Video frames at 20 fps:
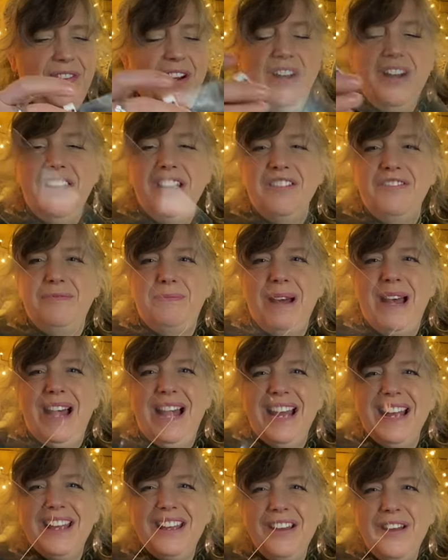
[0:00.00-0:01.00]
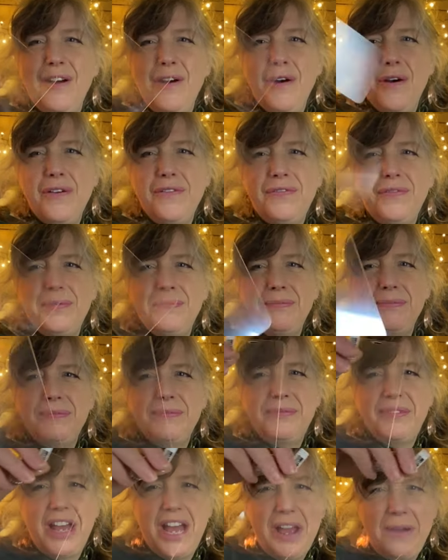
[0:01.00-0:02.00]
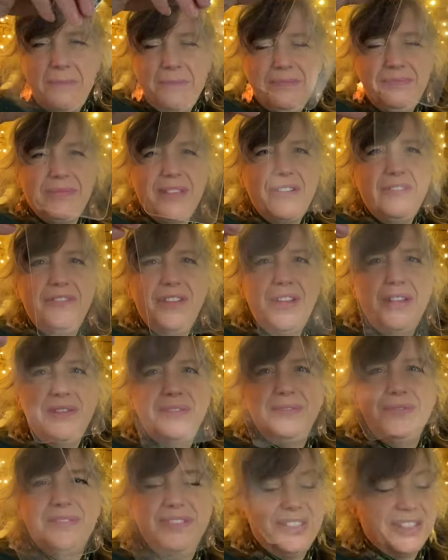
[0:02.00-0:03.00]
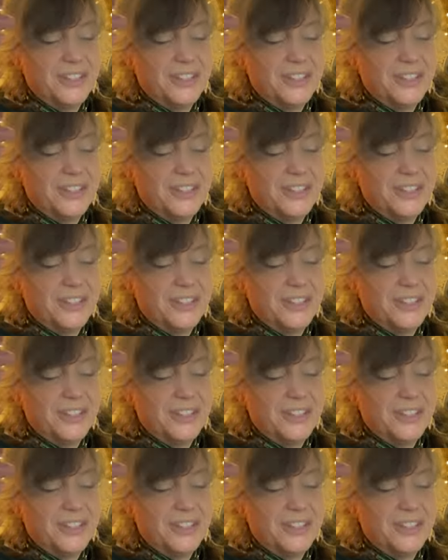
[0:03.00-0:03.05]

A set of 5 glass screen protectors.